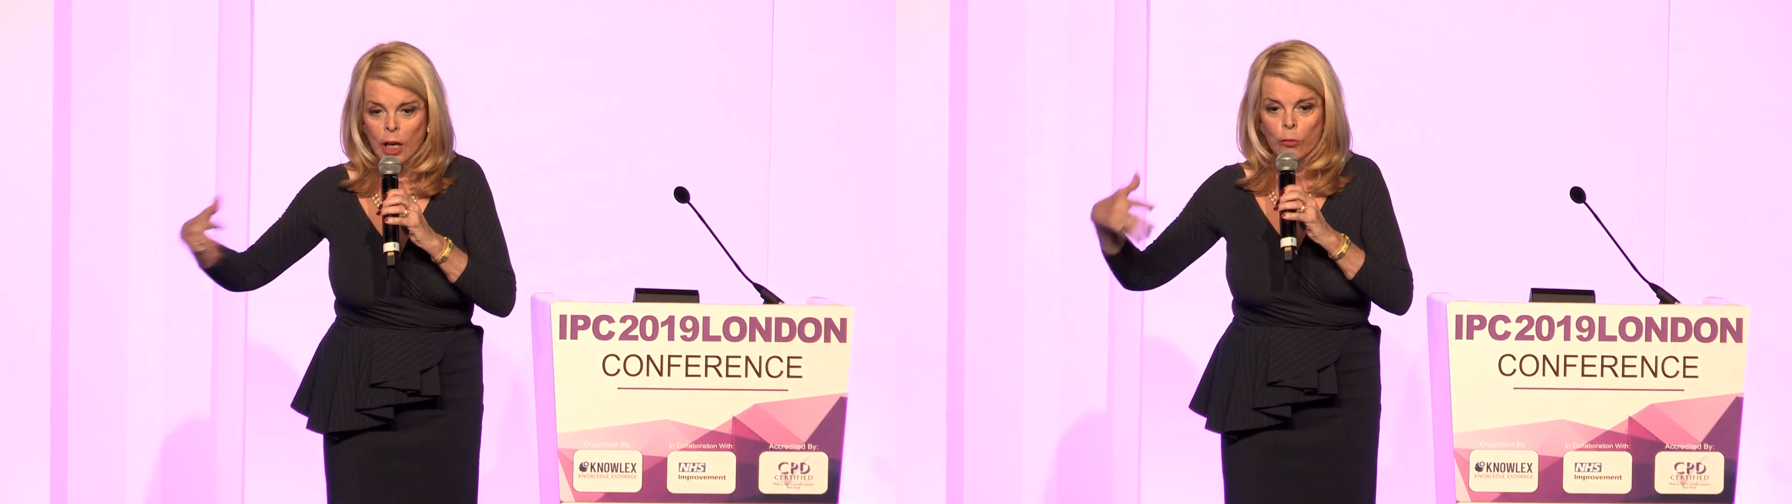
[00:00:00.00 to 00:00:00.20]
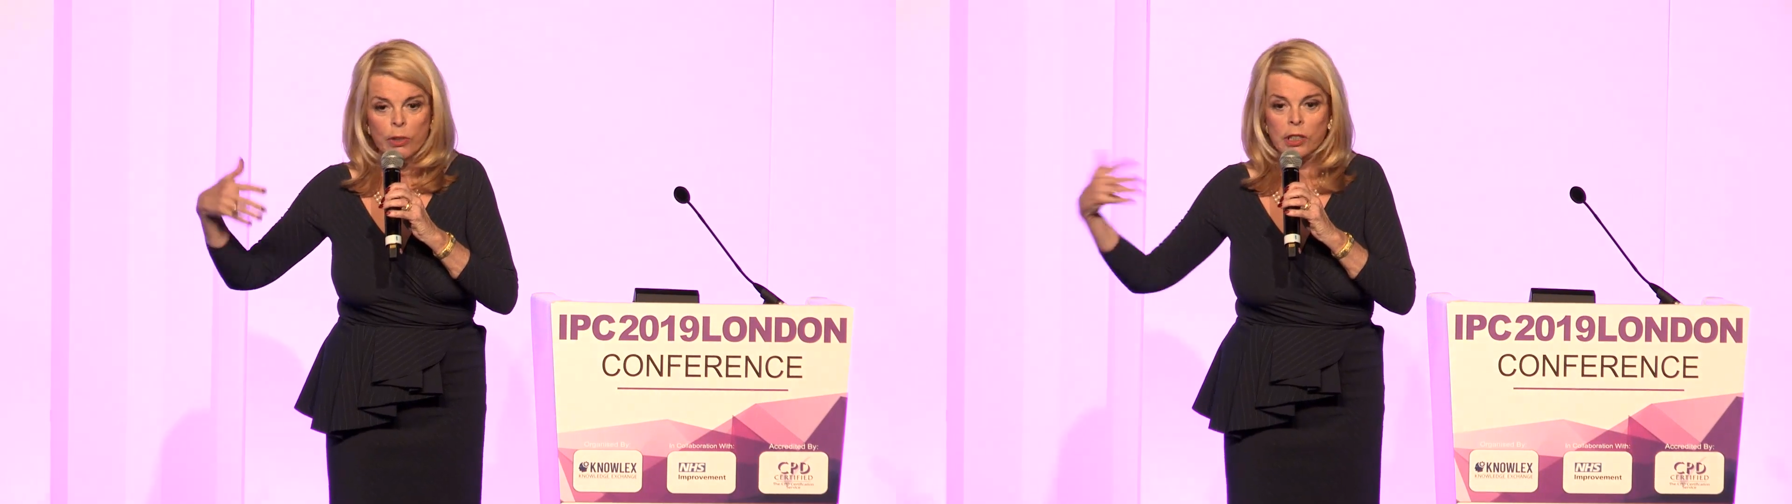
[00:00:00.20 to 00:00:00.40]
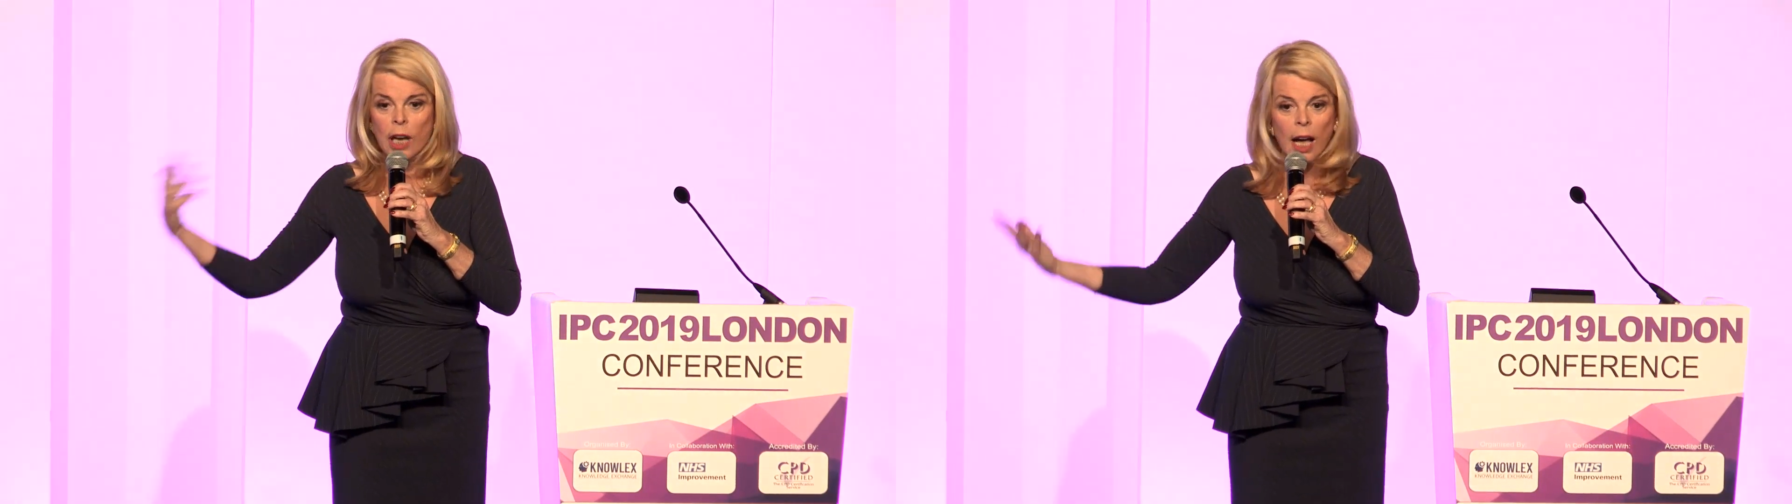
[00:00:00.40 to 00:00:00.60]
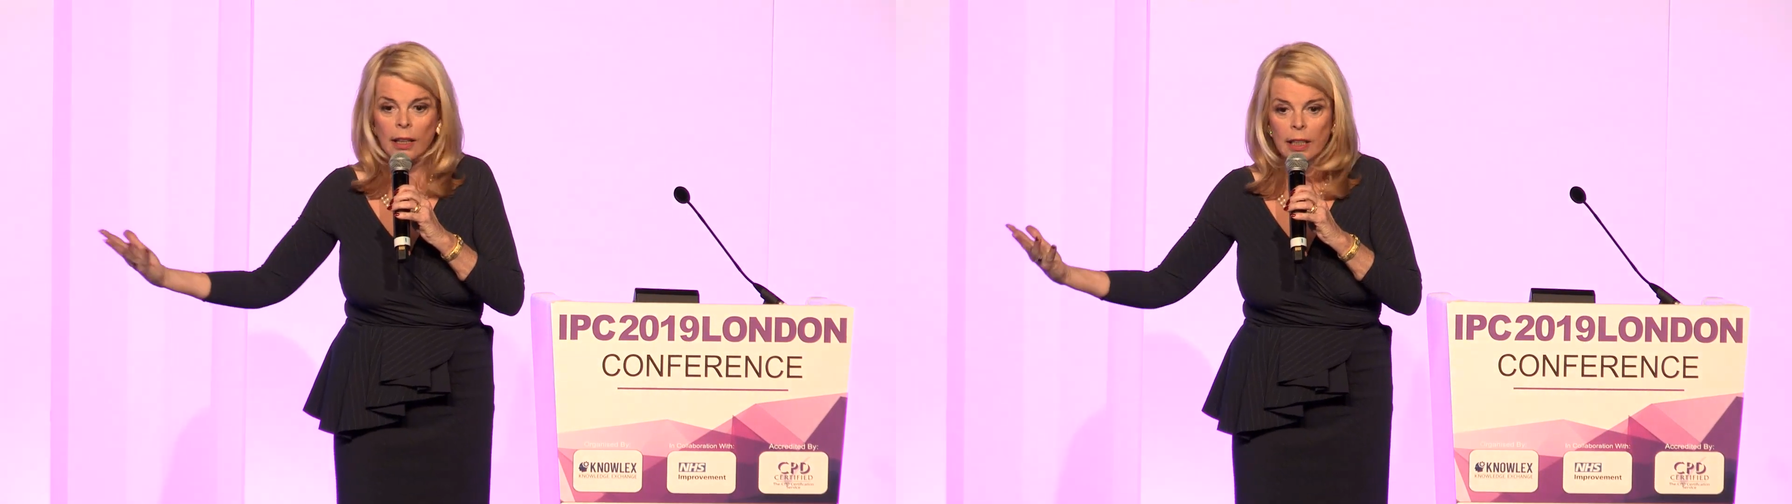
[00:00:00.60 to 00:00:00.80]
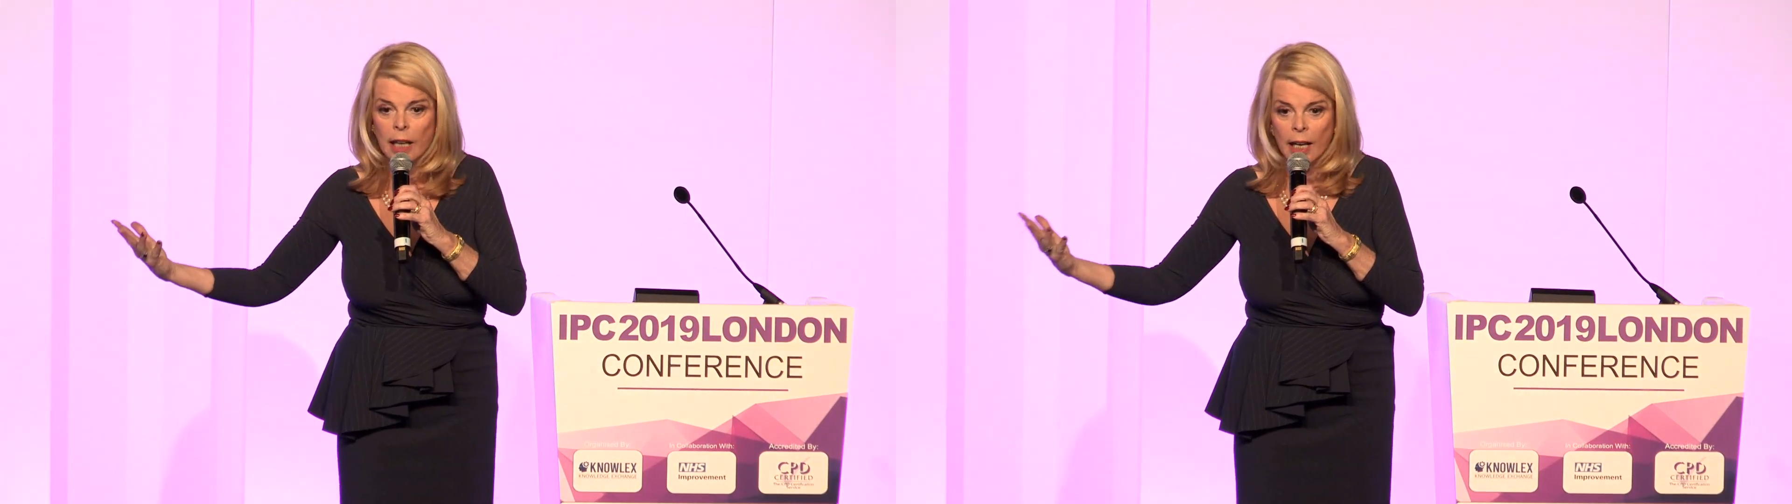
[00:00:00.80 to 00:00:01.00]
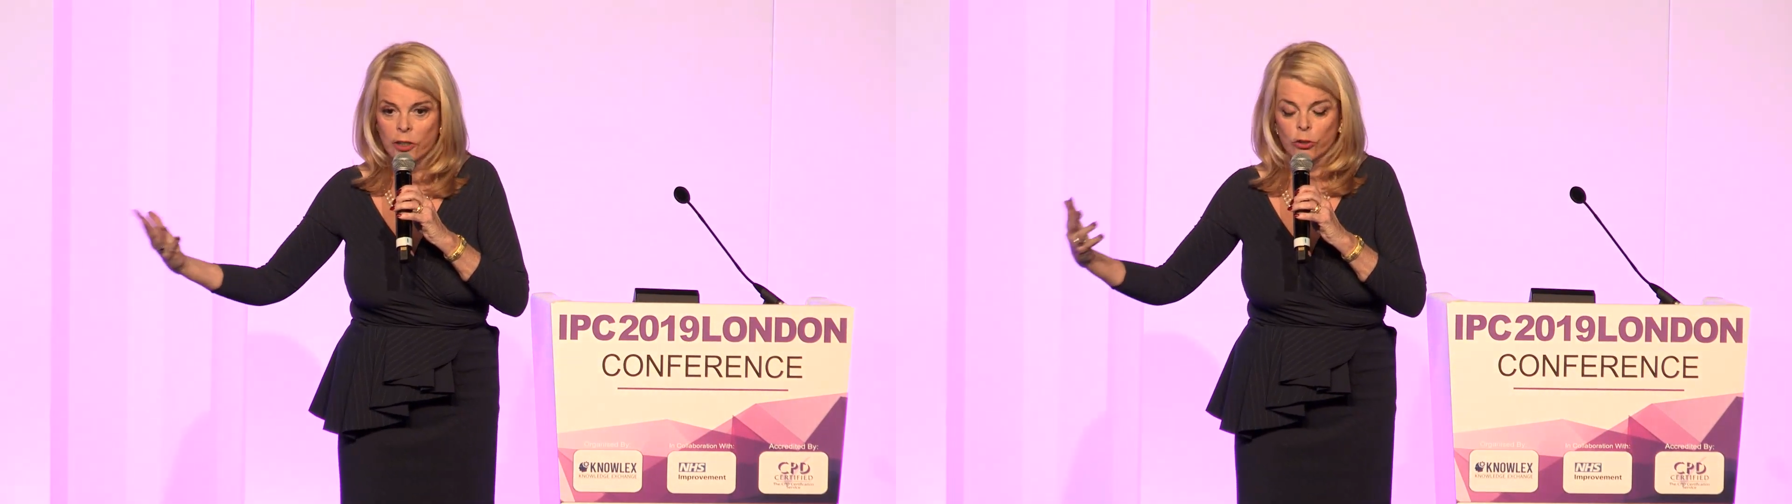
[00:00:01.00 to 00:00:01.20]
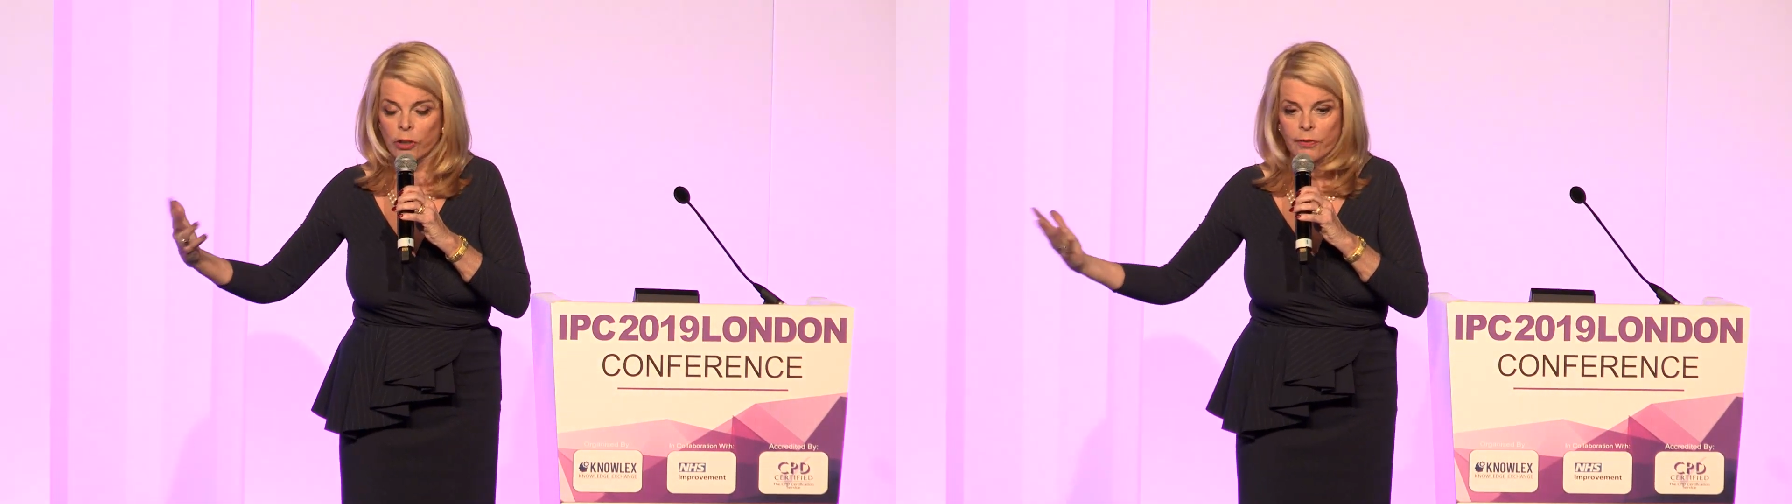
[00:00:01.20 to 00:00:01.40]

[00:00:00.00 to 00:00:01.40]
was colonized or